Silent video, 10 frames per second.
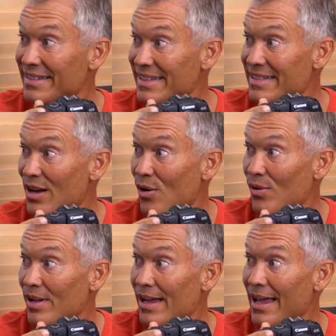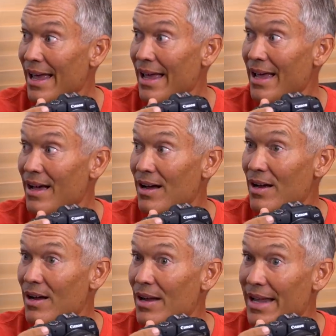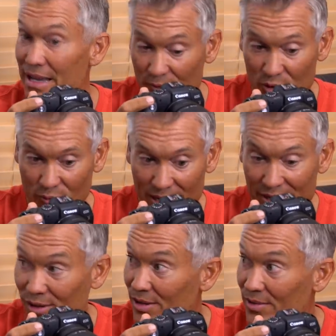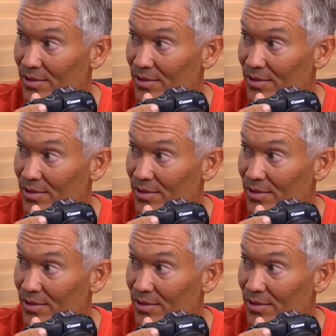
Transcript: detail in the viewfinder